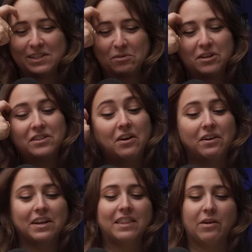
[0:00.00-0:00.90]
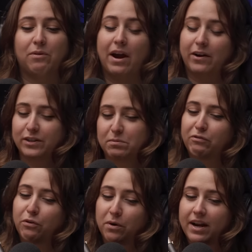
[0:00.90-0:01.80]
It's worth noting that records
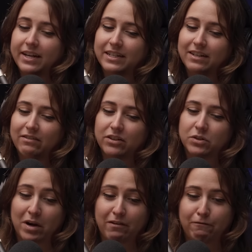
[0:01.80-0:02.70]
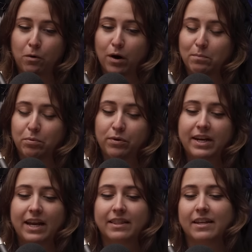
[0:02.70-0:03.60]
before 1924
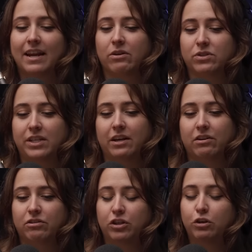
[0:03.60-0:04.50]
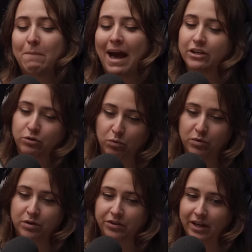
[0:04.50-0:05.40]
predate the now standard 2-pass
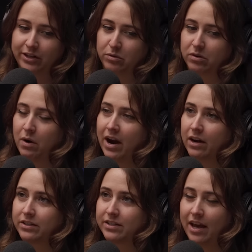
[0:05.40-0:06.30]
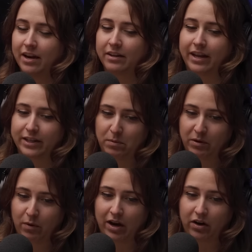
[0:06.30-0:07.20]
rule that is required to set a land
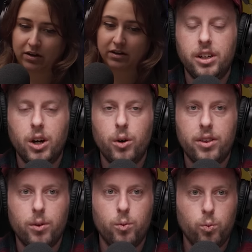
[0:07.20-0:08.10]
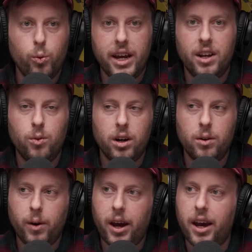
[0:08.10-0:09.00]
speed record. could go with the wind
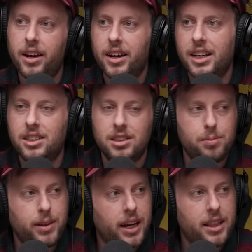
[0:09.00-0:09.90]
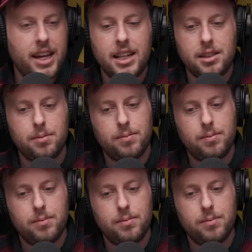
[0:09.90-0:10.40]
one way and just be like, that's